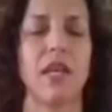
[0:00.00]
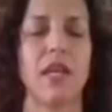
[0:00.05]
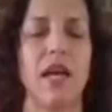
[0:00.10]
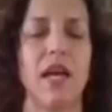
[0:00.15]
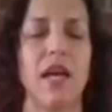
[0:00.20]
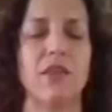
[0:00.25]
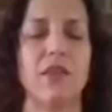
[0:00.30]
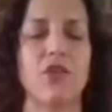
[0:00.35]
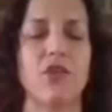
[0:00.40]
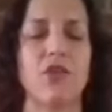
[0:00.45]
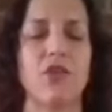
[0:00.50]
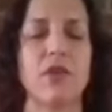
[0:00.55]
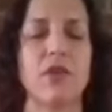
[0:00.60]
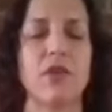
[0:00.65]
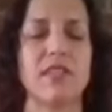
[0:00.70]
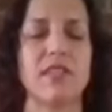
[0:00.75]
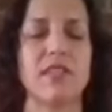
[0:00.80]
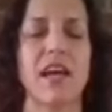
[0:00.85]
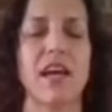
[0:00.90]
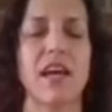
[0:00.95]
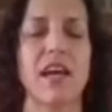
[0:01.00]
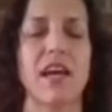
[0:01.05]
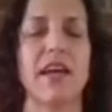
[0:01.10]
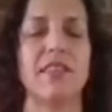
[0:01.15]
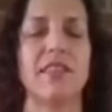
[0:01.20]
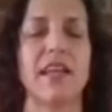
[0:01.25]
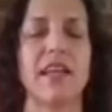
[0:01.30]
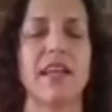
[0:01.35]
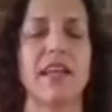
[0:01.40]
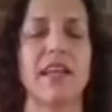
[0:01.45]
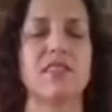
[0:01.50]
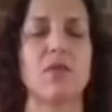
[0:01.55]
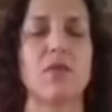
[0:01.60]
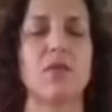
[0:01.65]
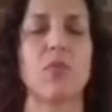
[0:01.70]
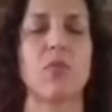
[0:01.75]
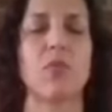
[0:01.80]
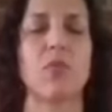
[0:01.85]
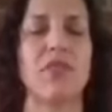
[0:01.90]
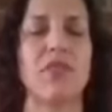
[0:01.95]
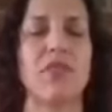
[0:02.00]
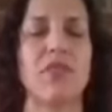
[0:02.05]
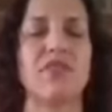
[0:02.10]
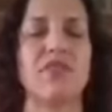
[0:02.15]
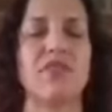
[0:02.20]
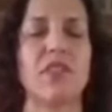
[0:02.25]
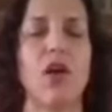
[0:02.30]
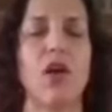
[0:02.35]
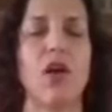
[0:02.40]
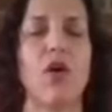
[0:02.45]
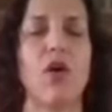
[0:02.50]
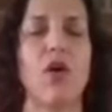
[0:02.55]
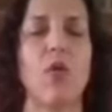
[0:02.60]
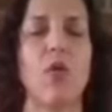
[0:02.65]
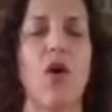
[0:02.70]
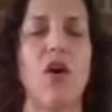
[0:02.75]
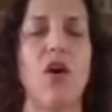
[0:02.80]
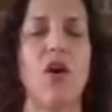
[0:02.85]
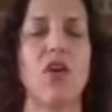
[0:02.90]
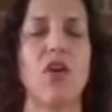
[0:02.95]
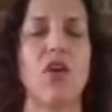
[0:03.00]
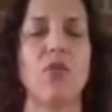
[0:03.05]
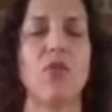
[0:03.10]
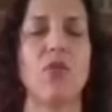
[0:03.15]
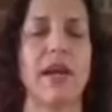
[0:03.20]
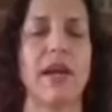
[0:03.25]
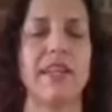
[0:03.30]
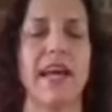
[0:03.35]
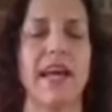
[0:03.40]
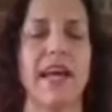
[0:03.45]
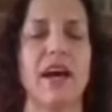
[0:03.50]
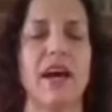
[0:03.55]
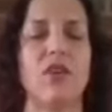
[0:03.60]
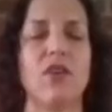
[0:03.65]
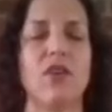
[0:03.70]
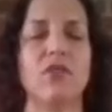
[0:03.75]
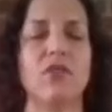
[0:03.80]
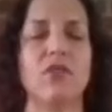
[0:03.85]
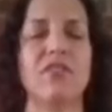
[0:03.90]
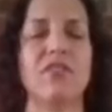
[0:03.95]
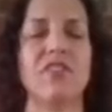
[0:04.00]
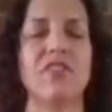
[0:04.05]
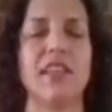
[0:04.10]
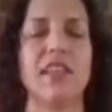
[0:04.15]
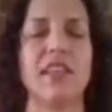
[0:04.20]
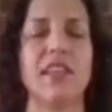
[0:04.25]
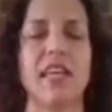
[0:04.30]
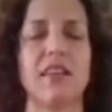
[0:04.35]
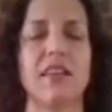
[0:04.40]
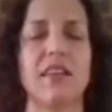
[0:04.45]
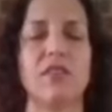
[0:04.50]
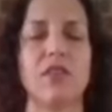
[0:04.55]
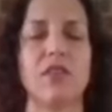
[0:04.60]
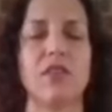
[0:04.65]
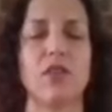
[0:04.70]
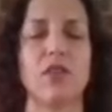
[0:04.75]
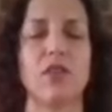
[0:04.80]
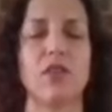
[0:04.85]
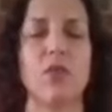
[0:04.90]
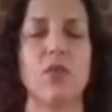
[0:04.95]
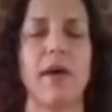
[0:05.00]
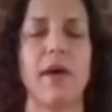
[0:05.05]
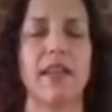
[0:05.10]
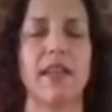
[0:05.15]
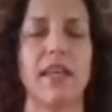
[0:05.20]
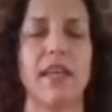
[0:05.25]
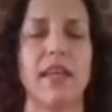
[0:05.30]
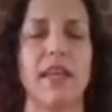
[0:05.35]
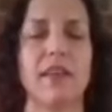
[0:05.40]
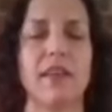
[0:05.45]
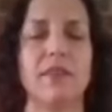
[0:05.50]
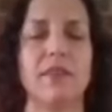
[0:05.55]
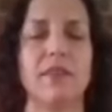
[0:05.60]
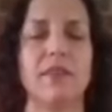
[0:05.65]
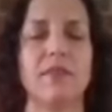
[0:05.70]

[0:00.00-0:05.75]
And notice how that lets the breath flow all the way down, filling the low belly.